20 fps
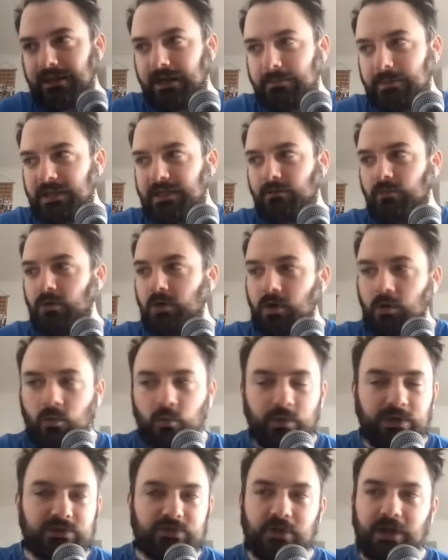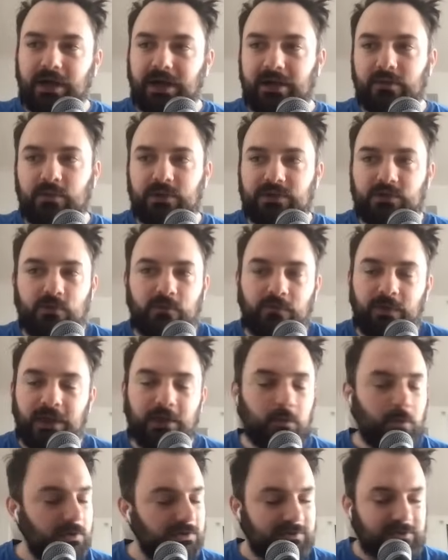I mean, we do fake
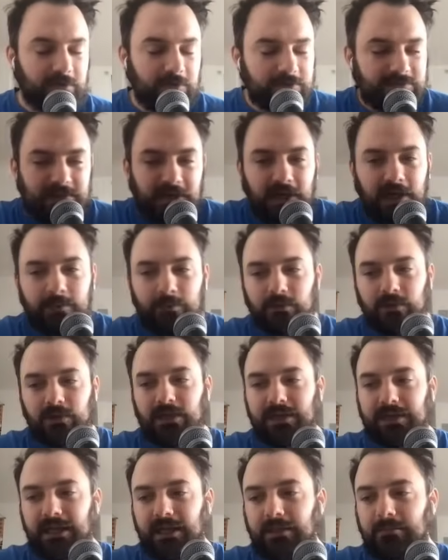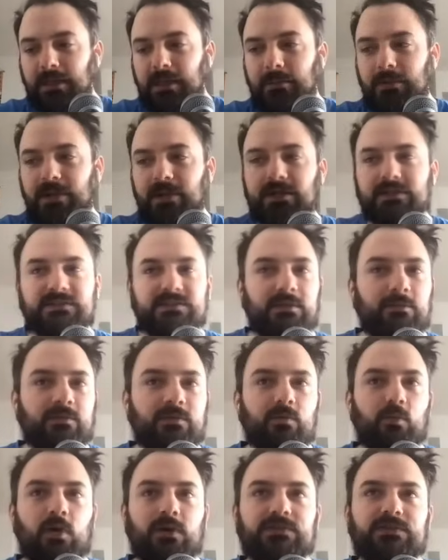ones all the time, or like, hey, maybe
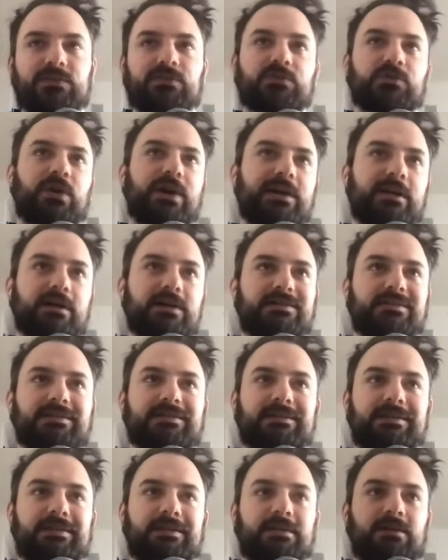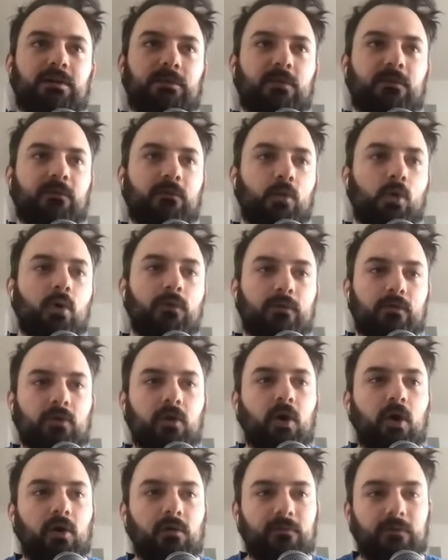someone wants to trade us number 4
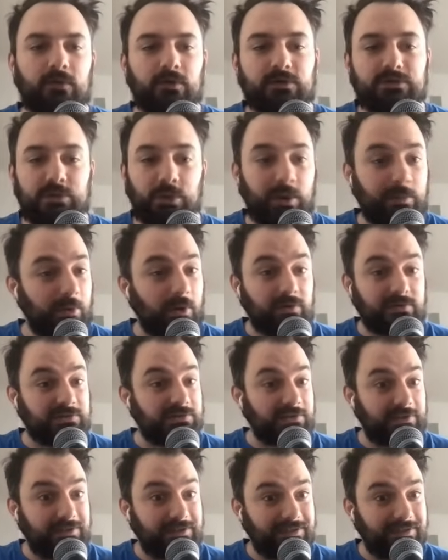overall for Joey Bosa